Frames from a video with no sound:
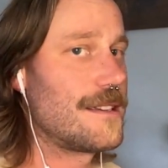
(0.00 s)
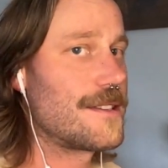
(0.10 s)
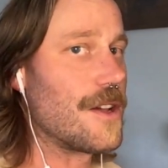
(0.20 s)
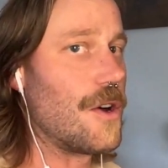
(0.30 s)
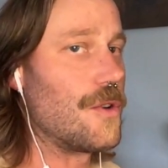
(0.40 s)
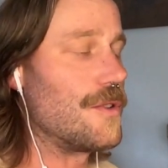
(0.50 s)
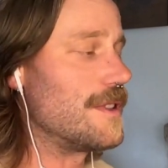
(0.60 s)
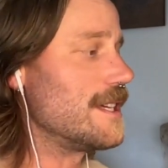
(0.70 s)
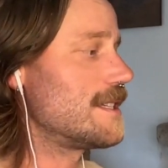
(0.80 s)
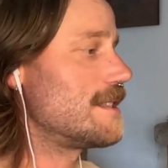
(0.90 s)
So
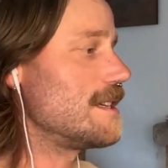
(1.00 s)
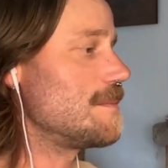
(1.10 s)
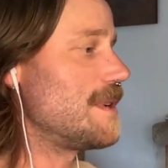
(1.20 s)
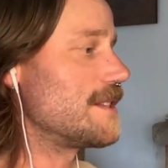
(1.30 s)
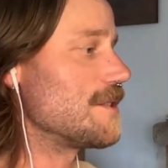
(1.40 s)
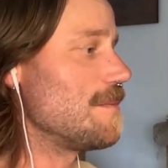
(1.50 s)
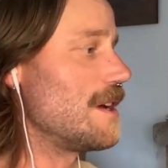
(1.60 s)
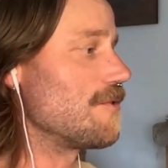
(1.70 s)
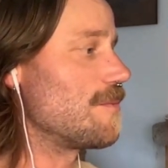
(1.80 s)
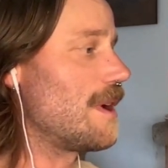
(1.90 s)
these bits are
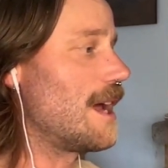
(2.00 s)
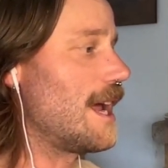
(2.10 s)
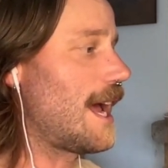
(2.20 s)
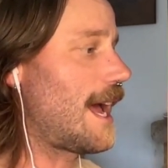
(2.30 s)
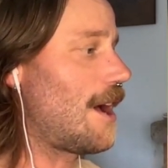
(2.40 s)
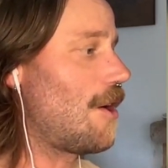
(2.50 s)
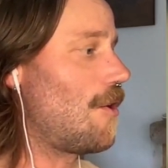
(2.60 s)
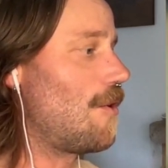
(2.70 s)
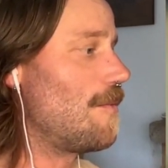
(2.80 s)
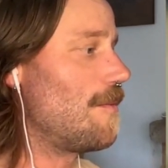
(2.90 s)
measured by
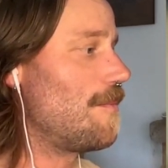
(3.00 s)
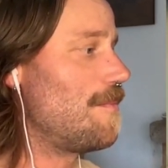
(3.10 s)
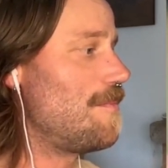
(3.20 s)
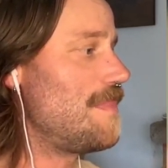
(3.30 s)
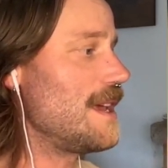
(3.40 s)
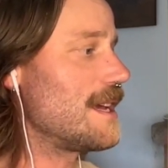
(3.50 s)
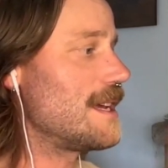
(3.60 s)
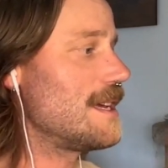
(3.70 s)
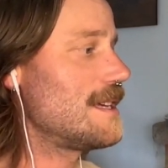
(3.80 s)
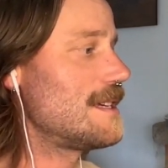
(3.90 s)
how
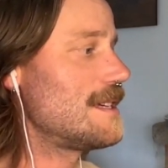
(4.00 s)
big